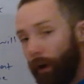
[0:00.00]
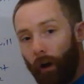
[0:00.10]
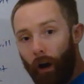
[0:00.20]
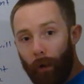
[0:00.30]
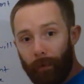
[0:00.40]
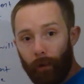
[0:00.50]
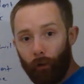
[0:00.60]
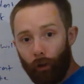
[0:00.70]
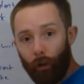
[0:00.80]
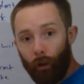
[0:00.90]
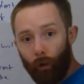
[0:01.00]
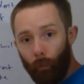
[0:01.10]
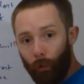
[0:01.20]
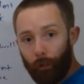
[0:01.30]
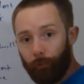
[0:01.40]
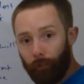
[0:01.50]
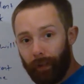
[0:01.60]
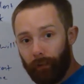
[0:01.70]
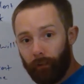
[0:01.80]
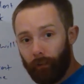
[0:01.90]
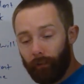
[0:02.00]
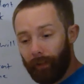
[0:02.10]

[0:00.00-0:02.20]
I'm now going to work through the answers,